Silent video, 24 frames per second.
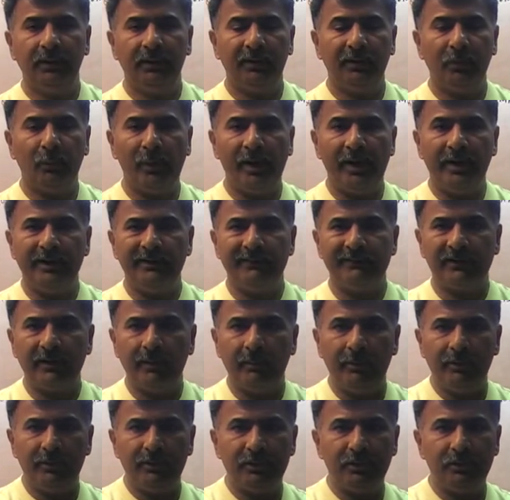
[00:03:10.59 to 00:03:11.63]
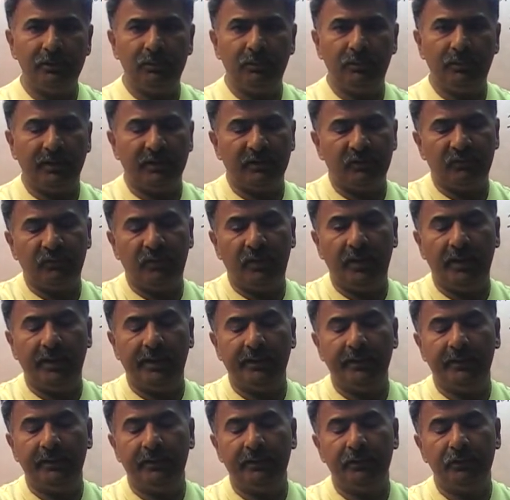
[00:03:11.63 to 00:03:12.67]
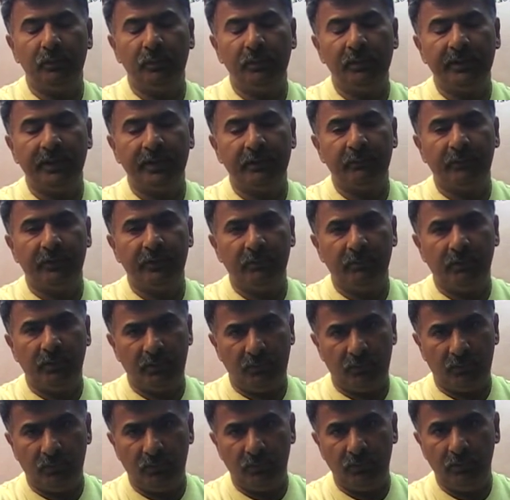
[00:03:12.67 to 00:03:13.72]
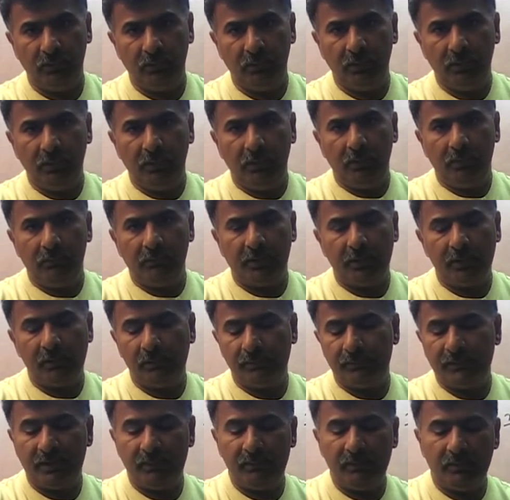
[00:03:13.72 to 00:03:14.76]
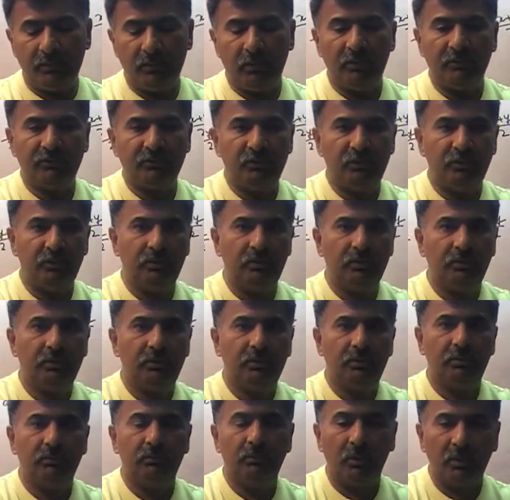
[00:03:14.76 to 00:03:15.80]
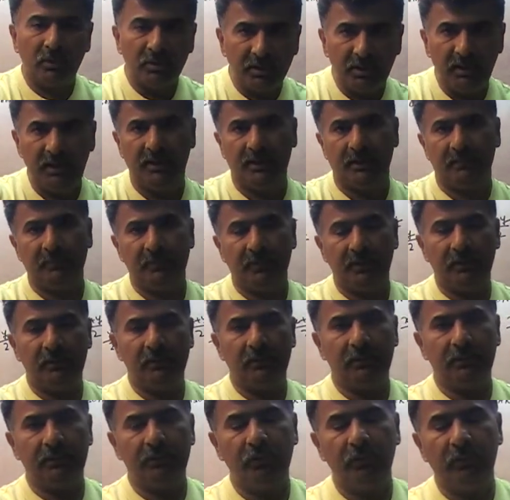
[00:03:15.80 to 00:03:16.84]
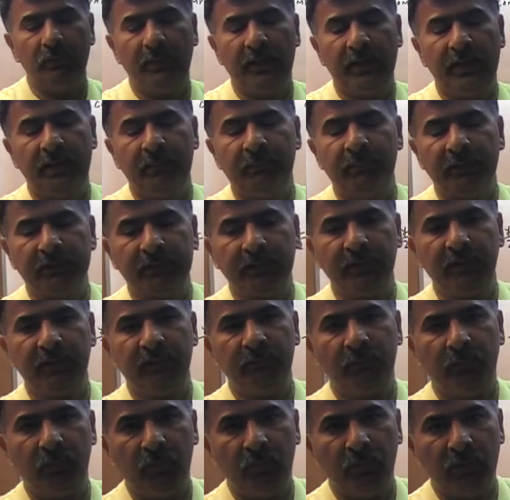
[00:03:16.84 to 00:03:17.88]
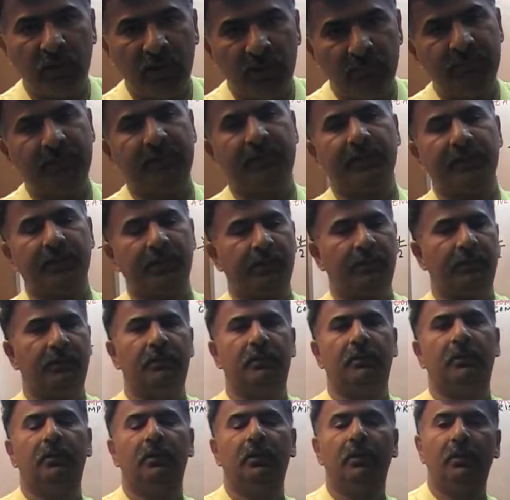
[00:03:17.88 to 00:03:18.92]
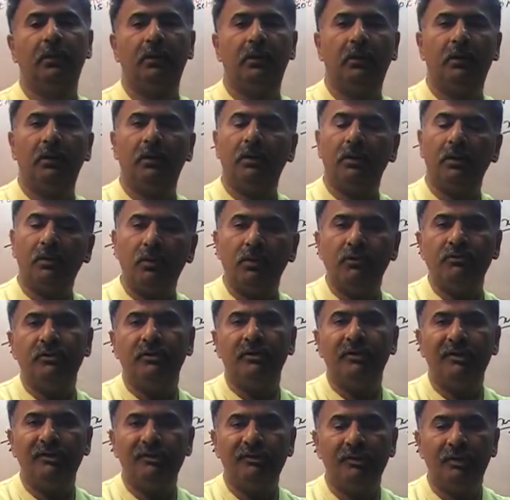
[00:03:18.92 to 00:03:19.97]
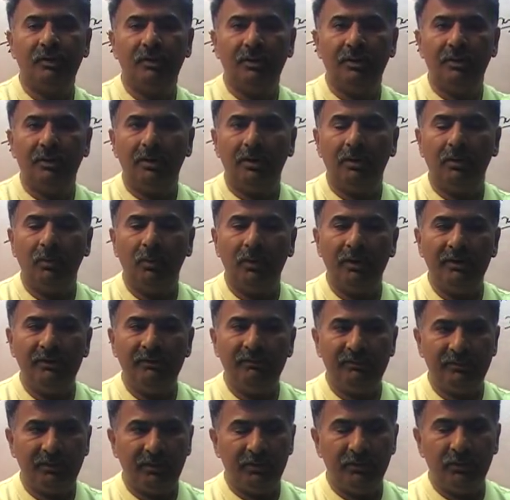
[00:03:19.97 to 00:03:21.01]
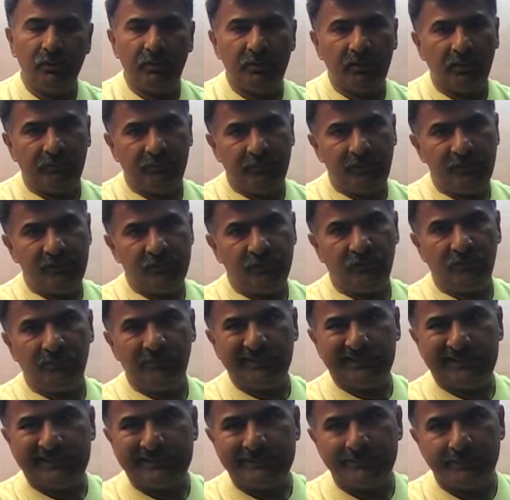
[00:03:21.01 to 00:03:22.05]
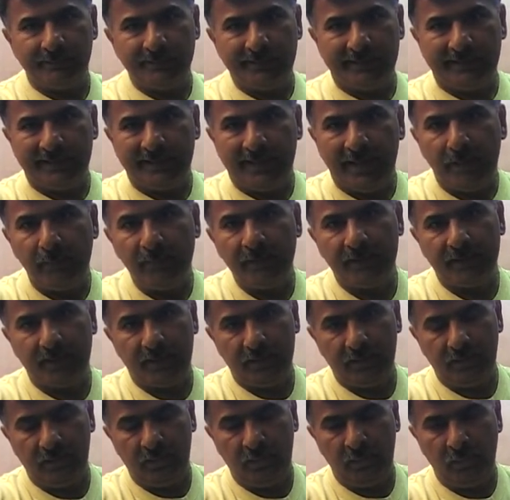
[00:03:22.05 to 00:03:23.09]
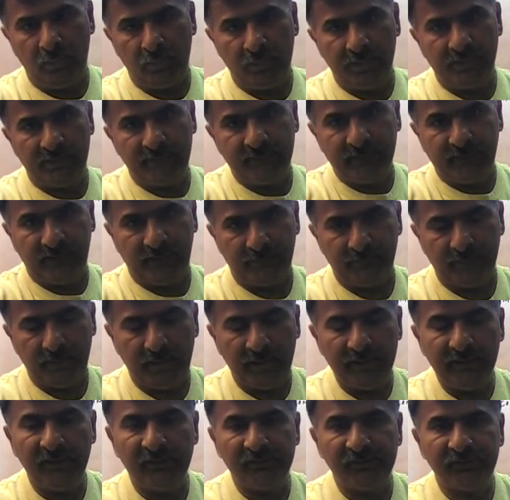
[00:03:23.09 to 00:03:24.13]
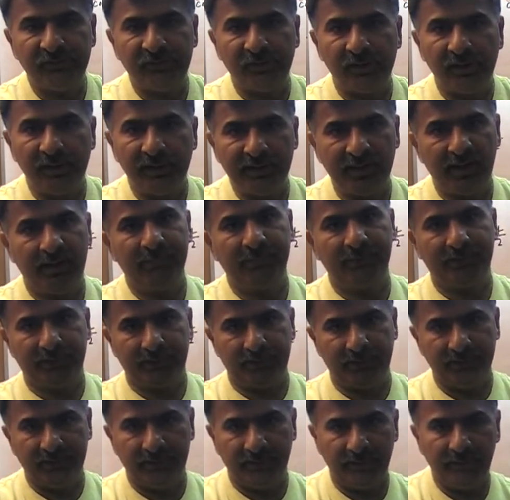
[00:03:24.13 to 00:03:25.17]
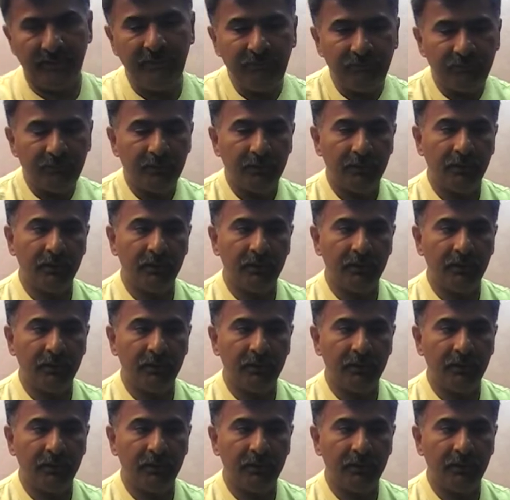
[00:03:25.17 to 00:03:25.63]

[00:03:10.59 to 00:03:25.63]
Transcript: the way it is given to you, and it's fine. You will get where you want to go, but it will probably cost you more time. You'll end up making it more complicated. The question is, what is your definition of making something complicated on the exam? Unnecessarily complicated, that is.